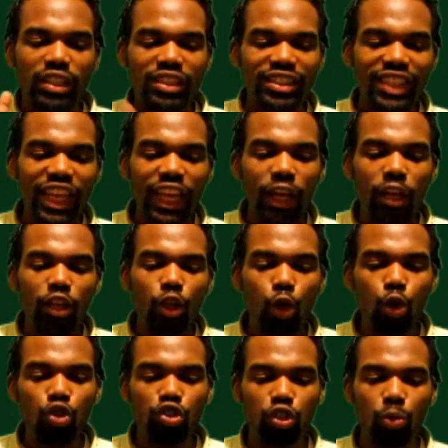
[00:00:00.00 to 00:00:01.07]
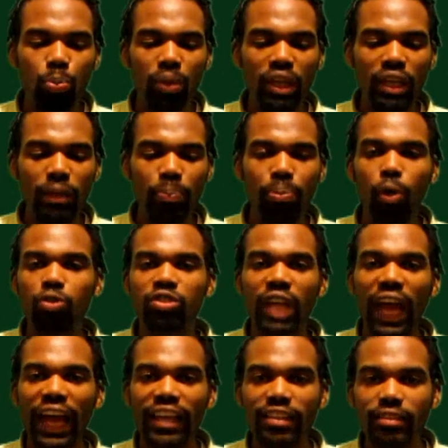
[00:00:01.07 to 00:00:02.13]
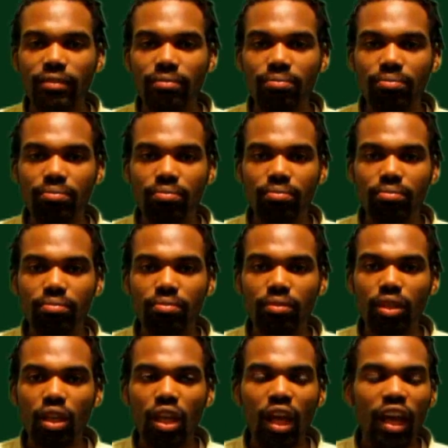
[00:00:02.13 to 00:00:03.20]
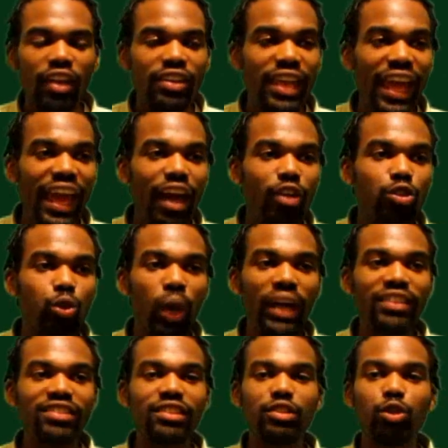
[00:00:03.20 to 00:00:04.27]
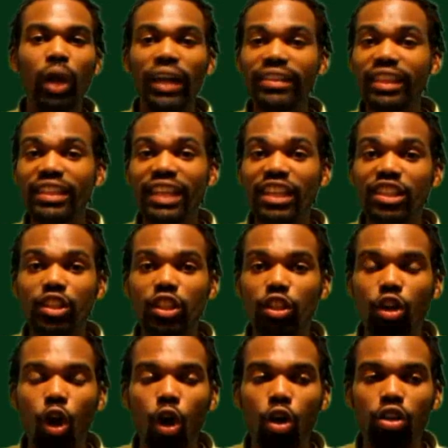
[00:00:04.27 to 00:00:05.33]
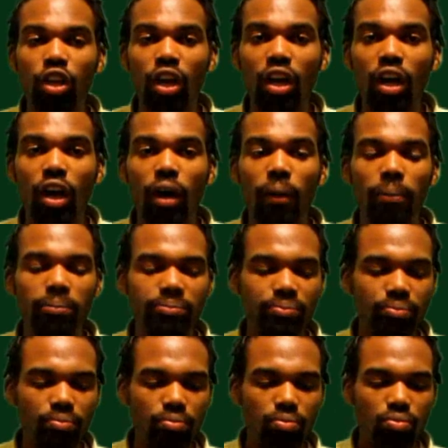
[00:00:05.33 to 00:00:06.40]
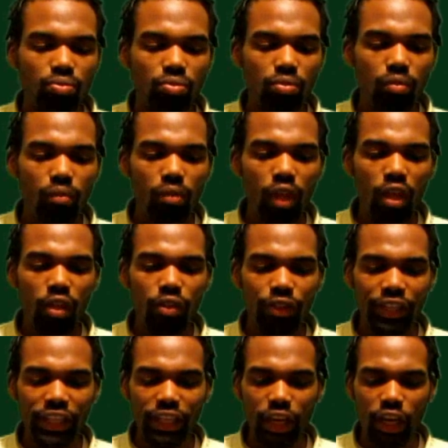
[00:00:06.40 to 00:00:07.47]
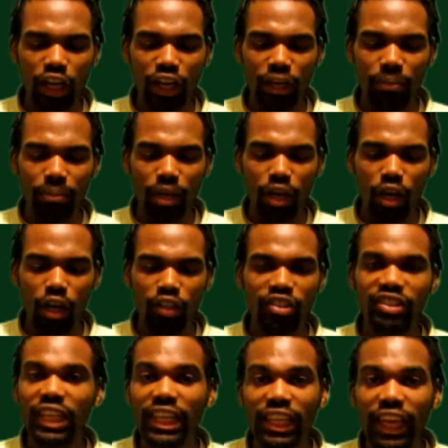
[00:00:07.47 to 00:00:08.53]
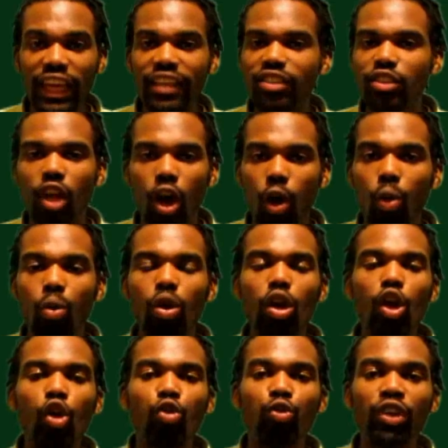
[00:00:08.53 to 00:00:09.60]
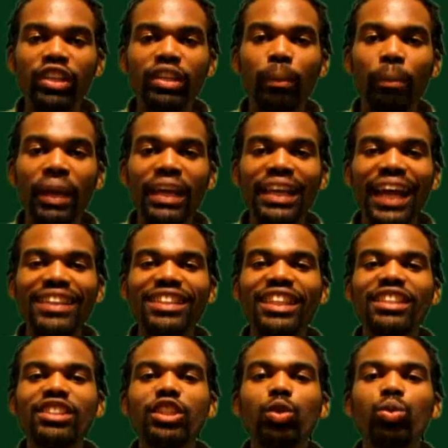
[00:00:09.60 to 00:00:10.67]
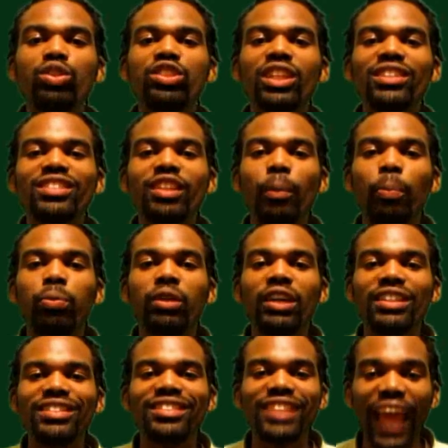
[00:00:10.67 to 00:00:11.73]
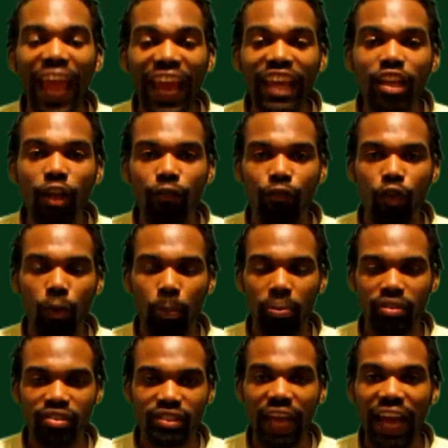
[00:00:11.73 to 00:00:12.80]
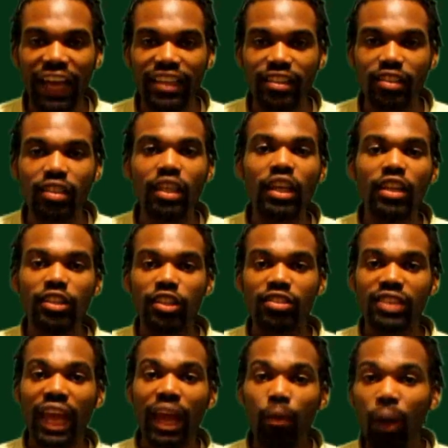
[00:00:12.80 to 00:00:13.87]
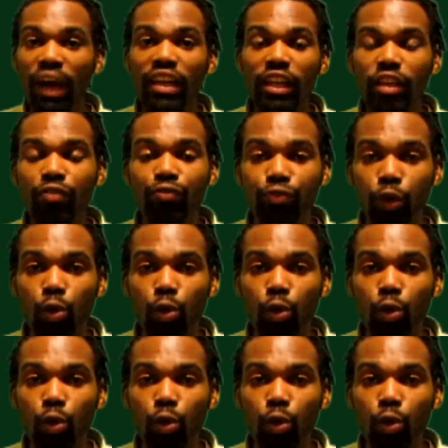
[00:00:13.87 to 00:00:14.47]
She used to be Poseidon. Now, do I think that she could call the Sea Kings? No. Reason being, I think she was just the container for Poseidon. The same way these